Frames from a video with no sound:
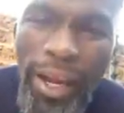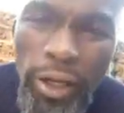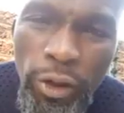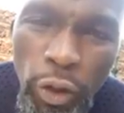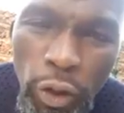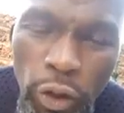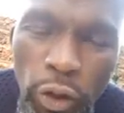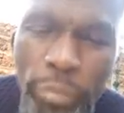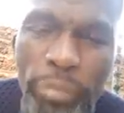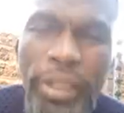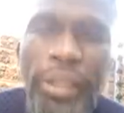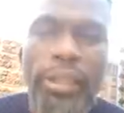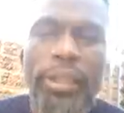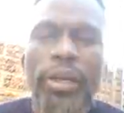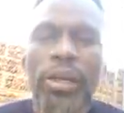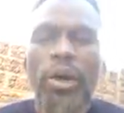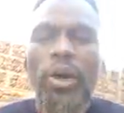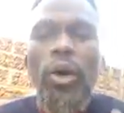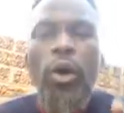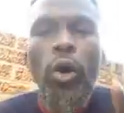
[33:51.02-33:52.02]
economy
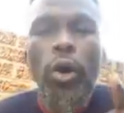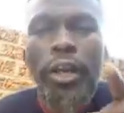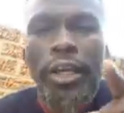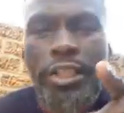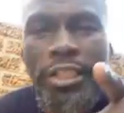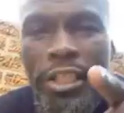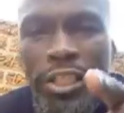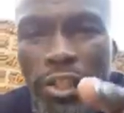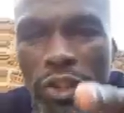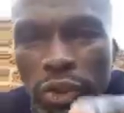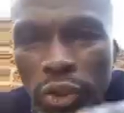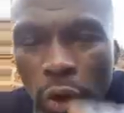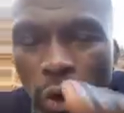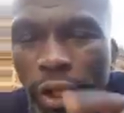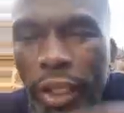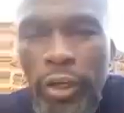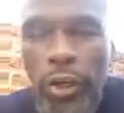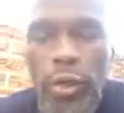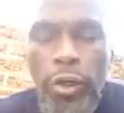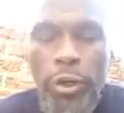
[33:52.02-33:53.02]
or it is your
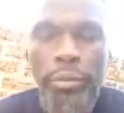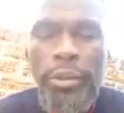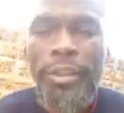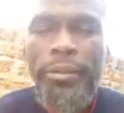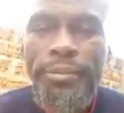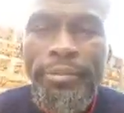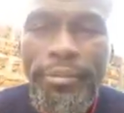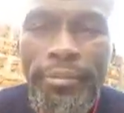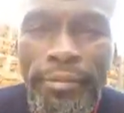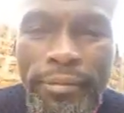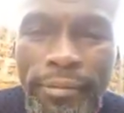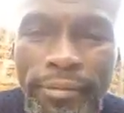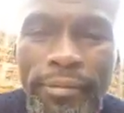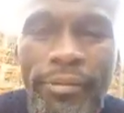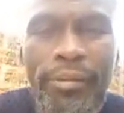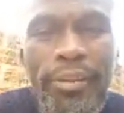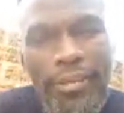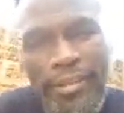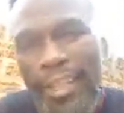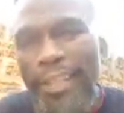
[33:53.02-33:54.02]
economy?
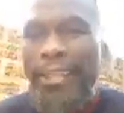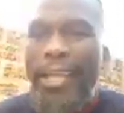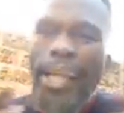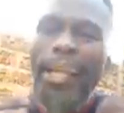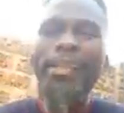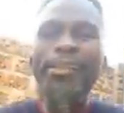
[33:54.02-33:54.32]
They tell